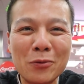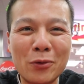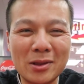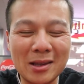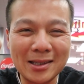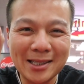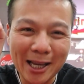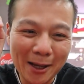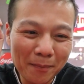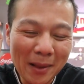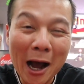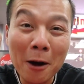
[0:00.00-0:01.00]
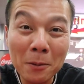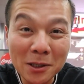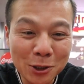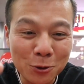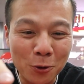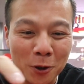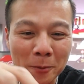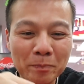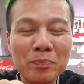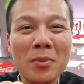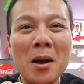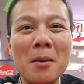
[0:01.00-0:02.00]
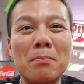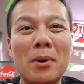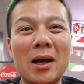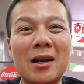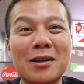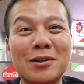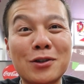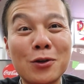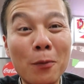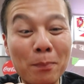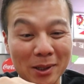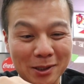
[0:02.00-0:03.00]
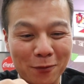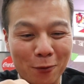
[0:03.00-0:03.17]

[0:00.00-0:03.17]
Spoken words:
with the same al pastor but in a Sopes